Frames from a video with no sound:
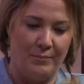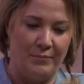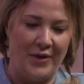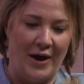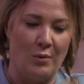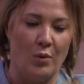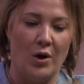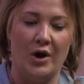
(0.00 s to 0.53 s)

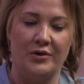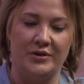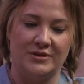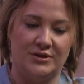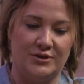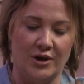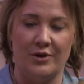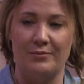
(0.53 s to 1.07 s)
That world is
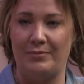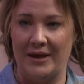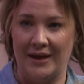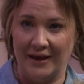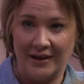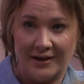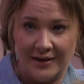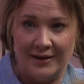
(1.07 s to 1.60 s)
so
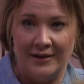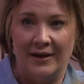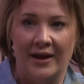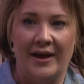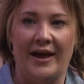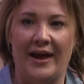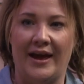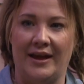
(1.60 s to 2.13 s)
big.
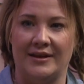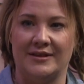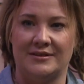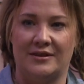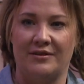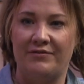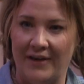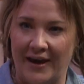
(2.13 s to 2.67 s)
And
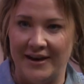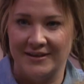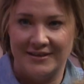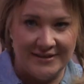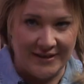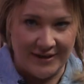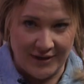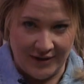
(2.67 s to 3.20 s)
the
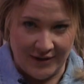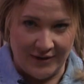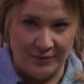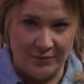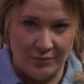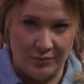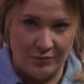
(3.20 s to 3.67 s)
fantasy